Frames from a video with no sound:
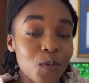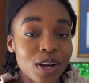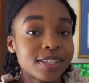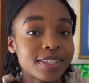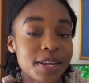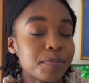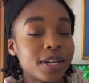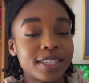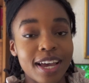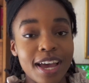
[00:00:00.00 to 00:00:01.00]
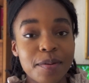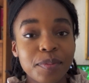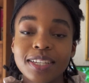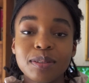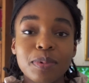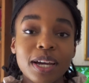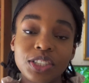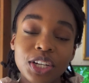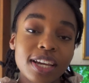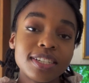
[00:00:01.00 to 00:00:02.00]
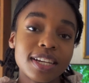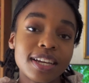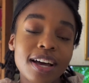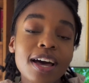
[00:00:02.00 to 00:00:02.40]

one step at a time is by changing